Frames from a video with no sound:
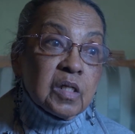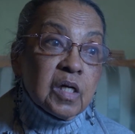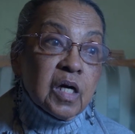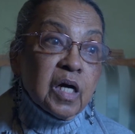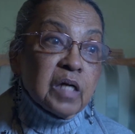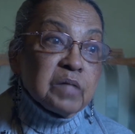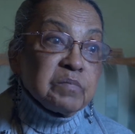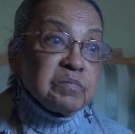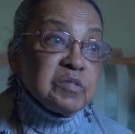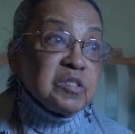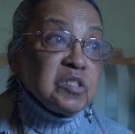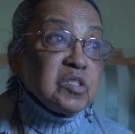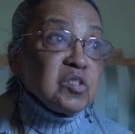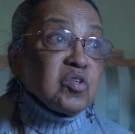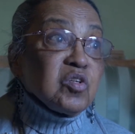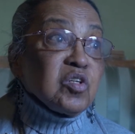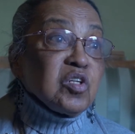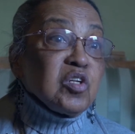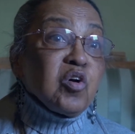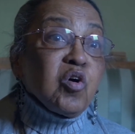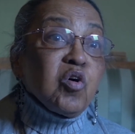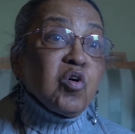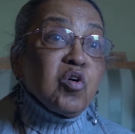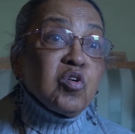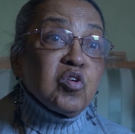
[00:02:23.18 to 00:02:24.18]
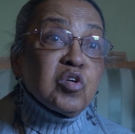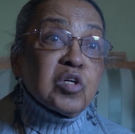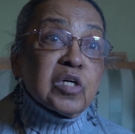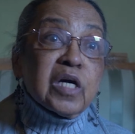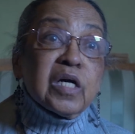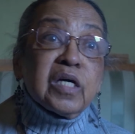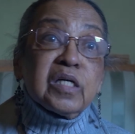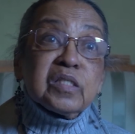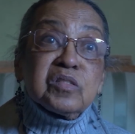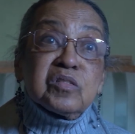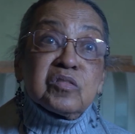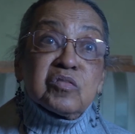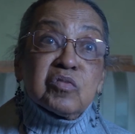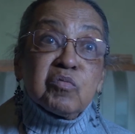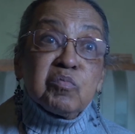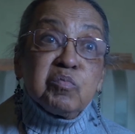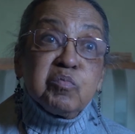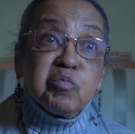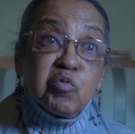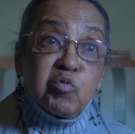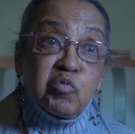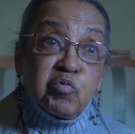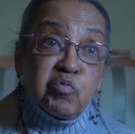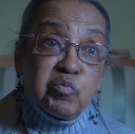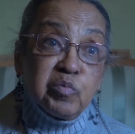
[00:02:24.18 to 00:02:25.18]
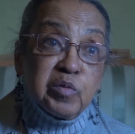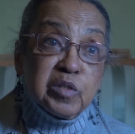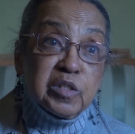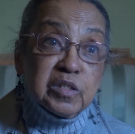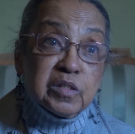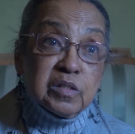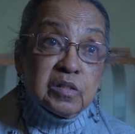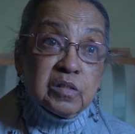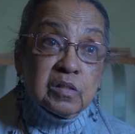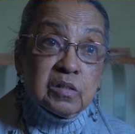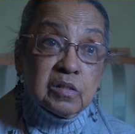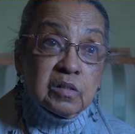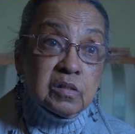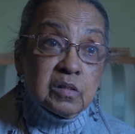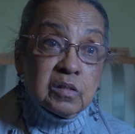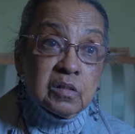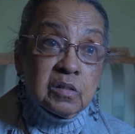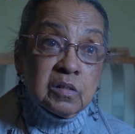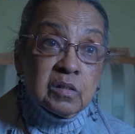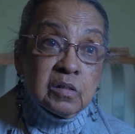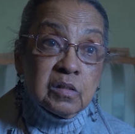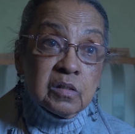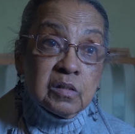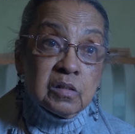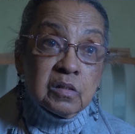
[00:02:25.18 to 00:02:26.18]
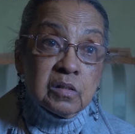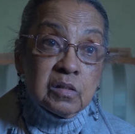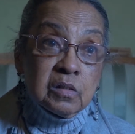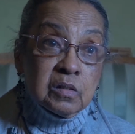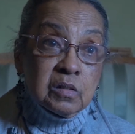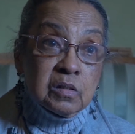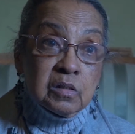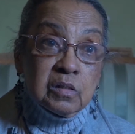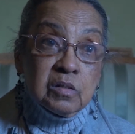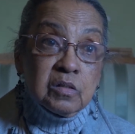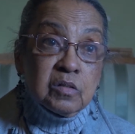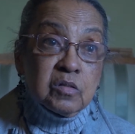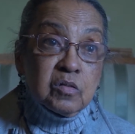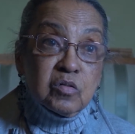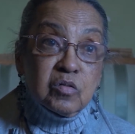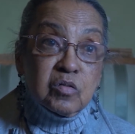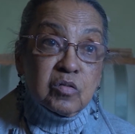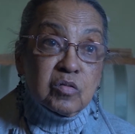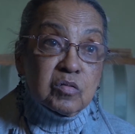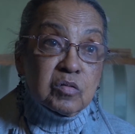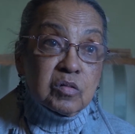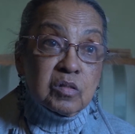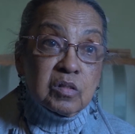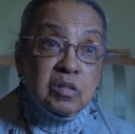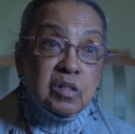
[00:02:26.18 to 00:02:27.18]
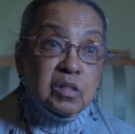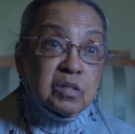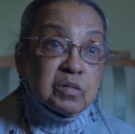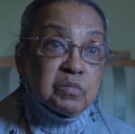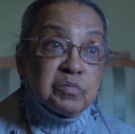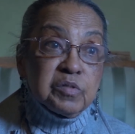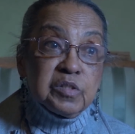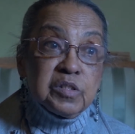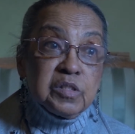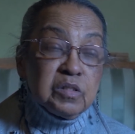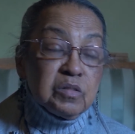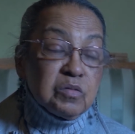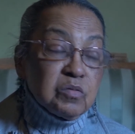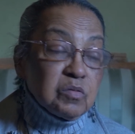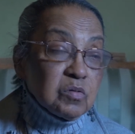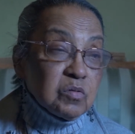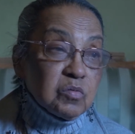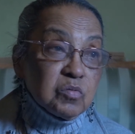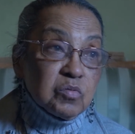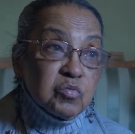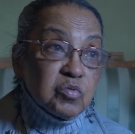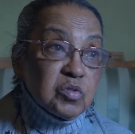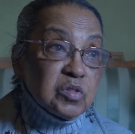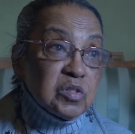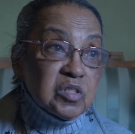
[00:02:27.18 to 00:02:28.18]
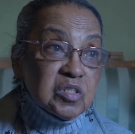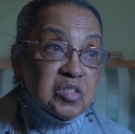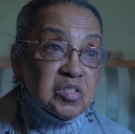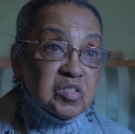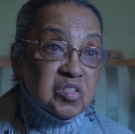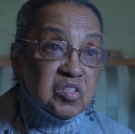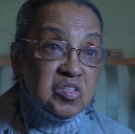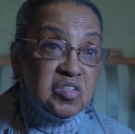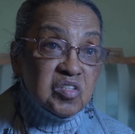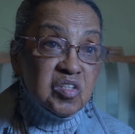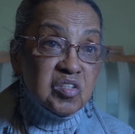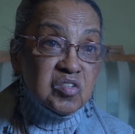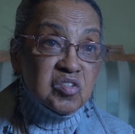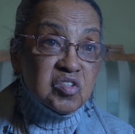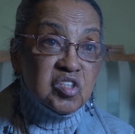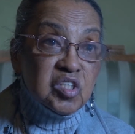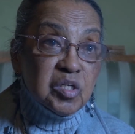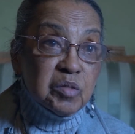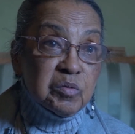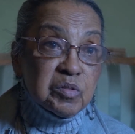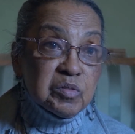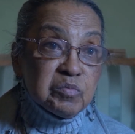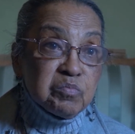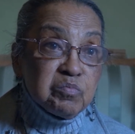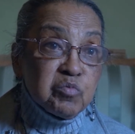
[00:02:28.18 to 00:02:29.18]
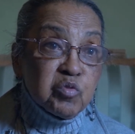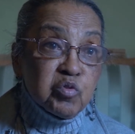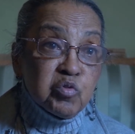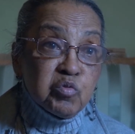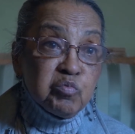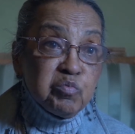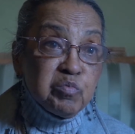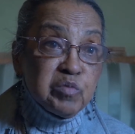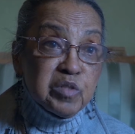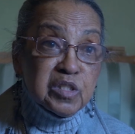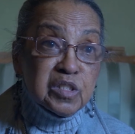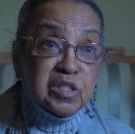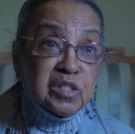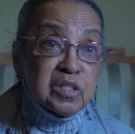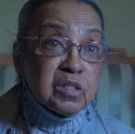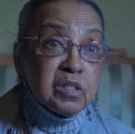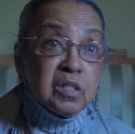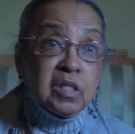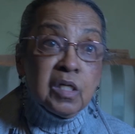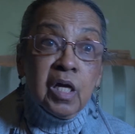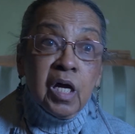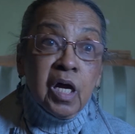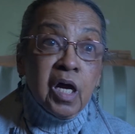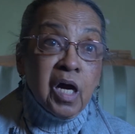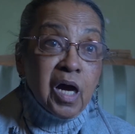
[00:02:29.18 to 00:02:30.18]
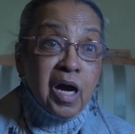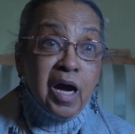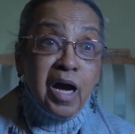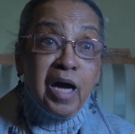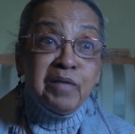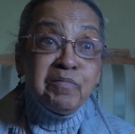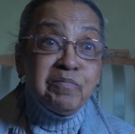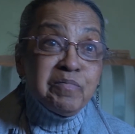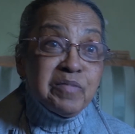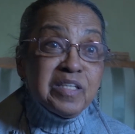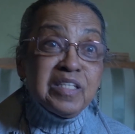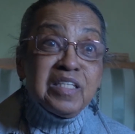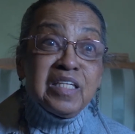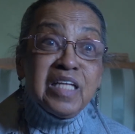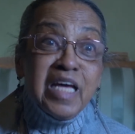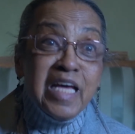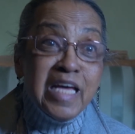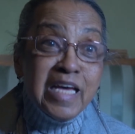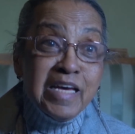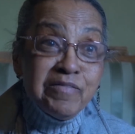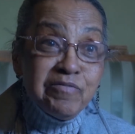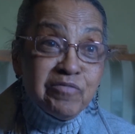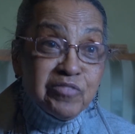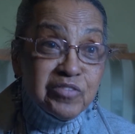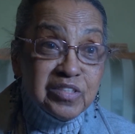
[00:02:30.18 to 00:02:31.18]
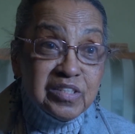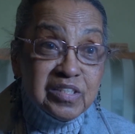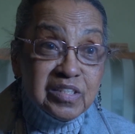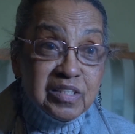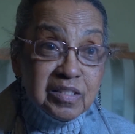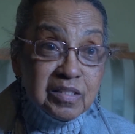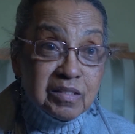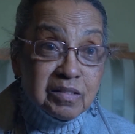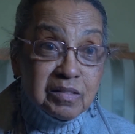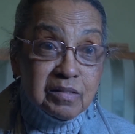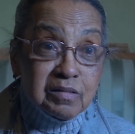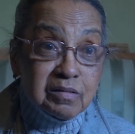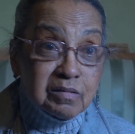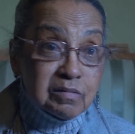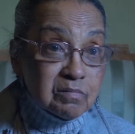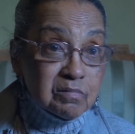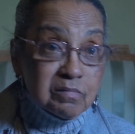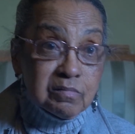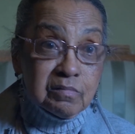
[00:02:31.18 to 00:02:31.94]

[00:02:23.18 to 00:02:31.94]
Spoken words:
I've been in all kinds of movement. I've been with the Cesar Chavez movement. I've been everything.